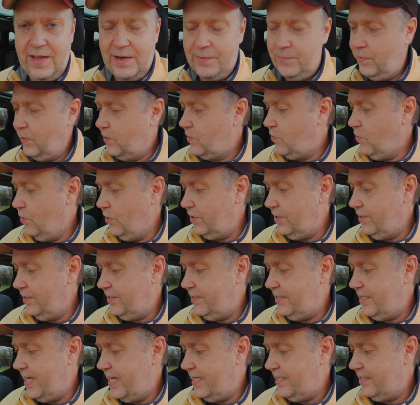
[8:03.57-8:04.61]
that we couldn't
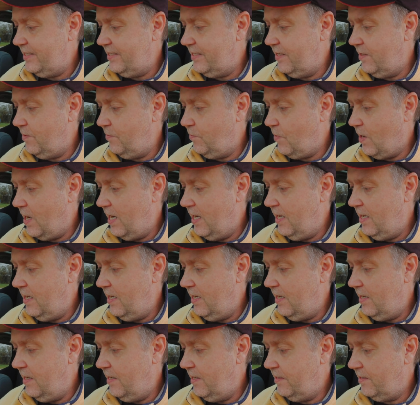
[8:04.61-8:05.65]
test uh, while
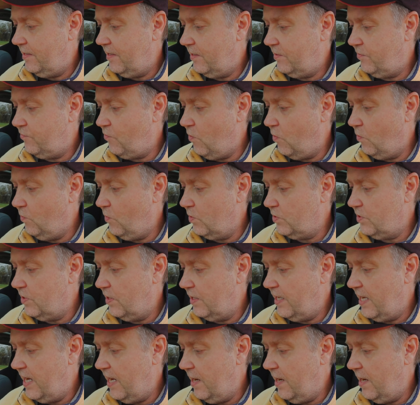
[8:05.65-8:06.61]
uh, the drone was not